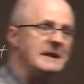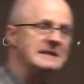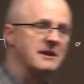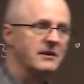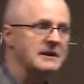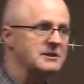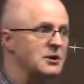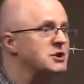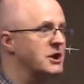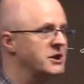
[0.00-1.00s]
series,
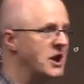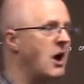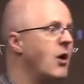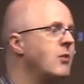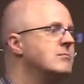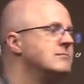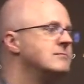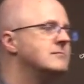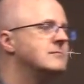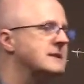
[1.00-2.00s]
you should know,
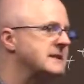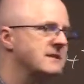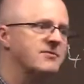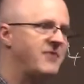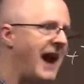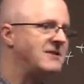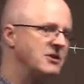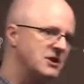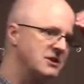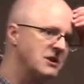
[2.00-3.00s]
this is a fact you
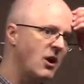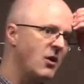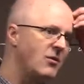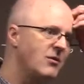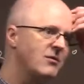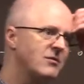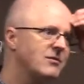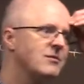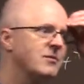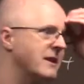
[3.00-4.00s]
should know
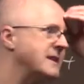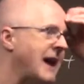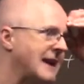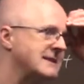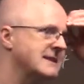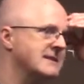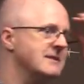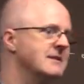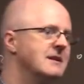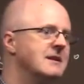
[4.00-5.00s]
for the test as it
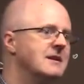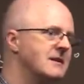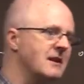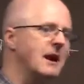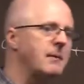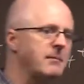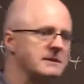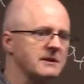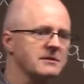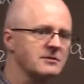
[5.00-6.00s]
come up
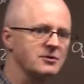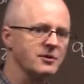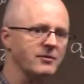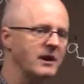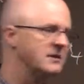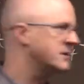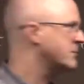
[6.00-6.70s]
as a true false